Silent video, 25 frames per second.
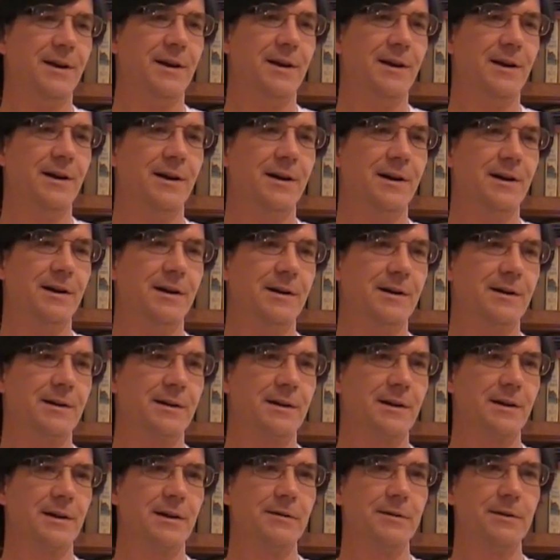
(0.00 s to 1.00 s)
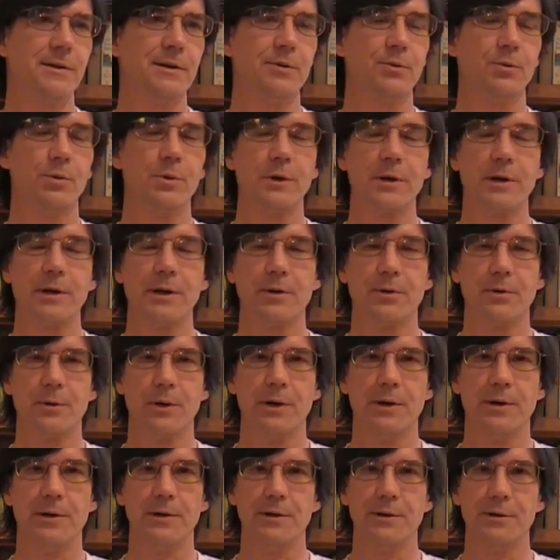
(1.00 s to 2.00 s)
Got everything working
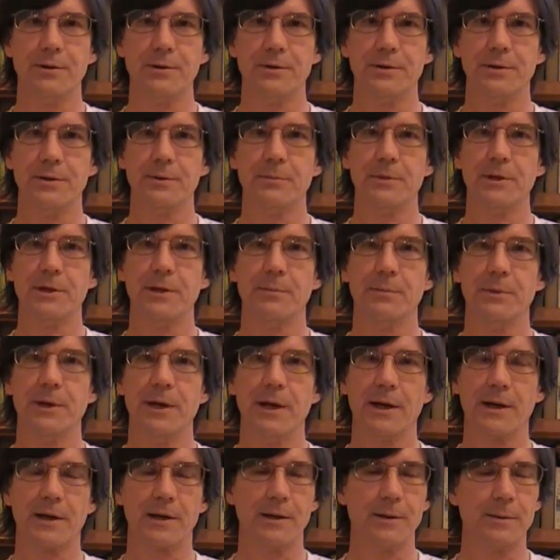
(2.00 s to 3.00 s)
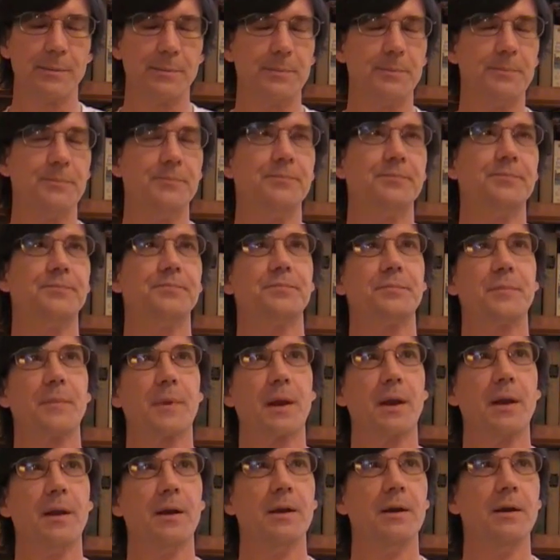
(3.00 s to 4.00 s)
great though, and then made a backup,
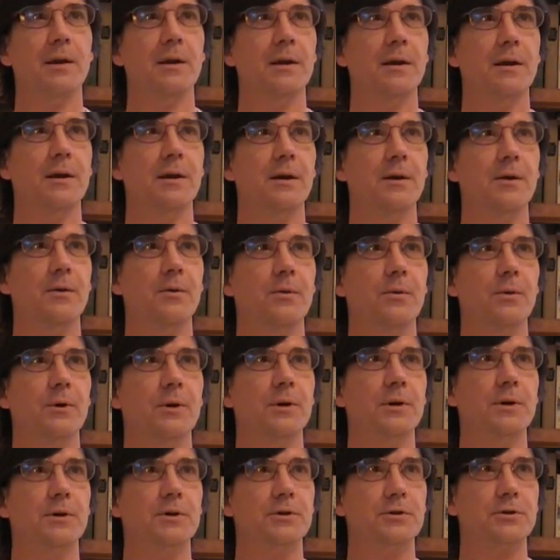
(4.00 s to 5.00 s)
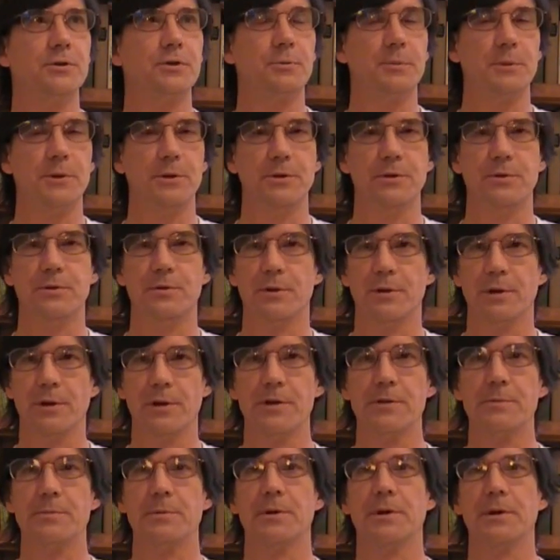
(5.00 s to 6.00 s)
which took me 2
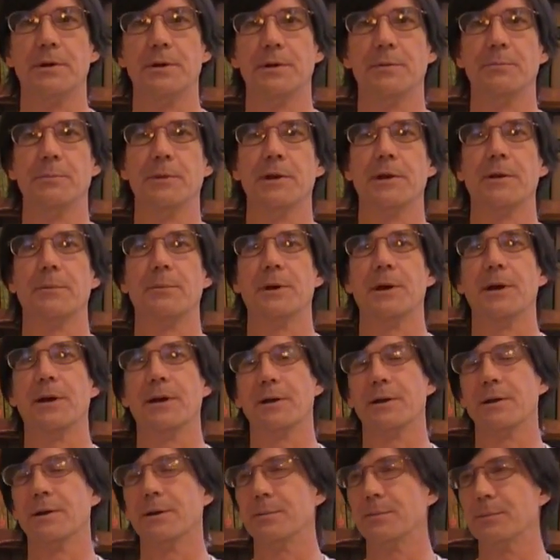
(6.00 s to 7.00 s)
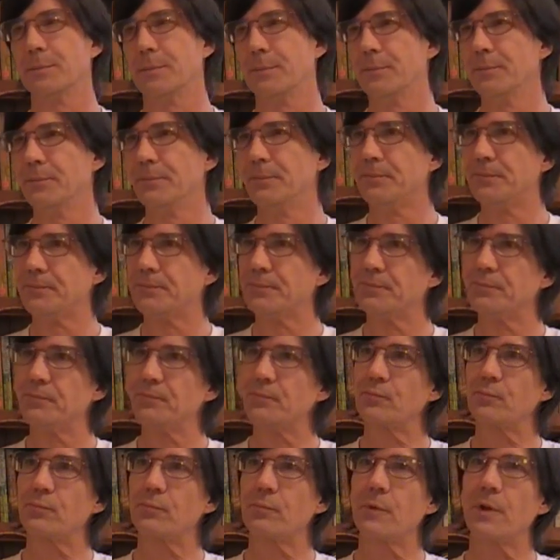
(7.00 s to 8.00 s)
tries, but I did make a backup.
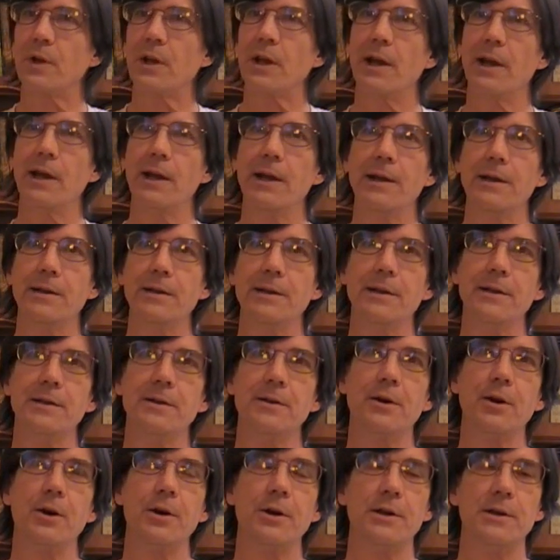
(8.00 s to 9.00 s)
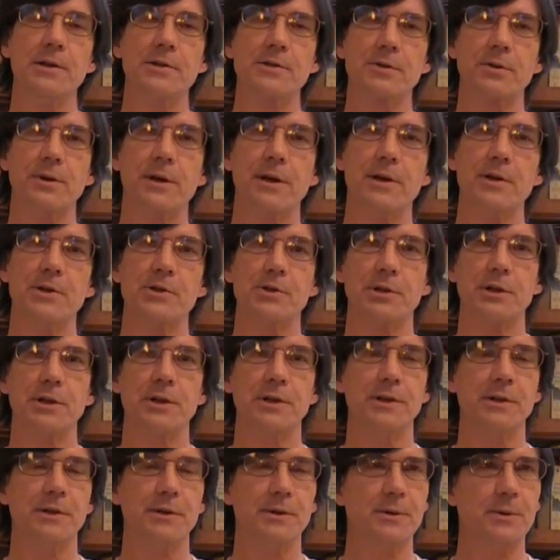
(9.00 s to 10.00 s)
And then the hard disk crashed
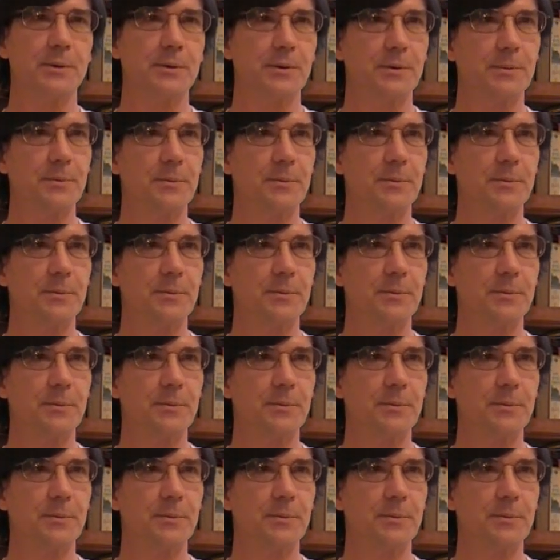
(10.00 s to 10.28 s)
again.